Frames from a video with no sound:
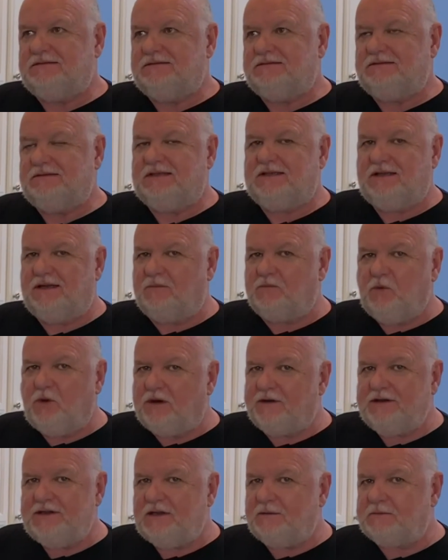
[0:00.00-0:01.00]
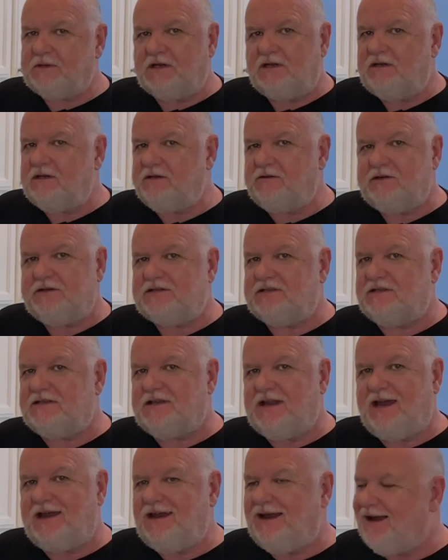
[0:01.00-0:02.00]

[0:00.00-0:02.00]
I'm worried I'm going to do it today.